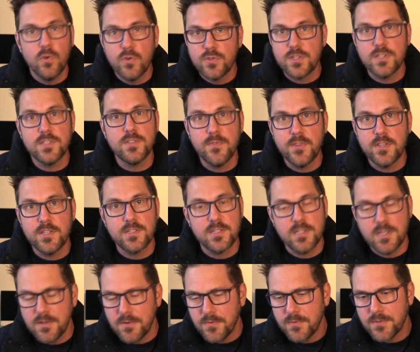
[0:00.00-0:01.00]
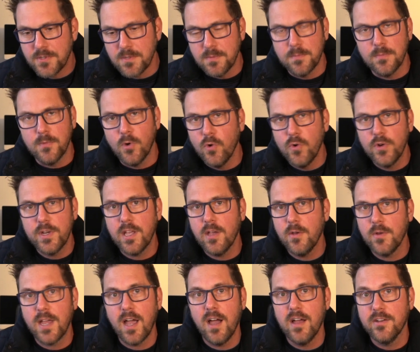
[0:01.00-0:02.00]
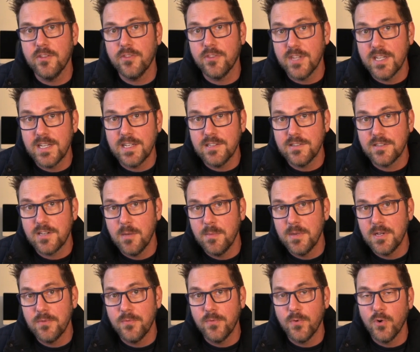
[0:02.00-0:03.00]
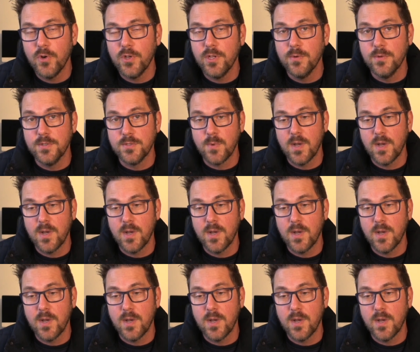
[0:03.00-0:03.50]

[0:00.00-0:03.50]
all sorts of other stuff, some audio kind of things coming for you as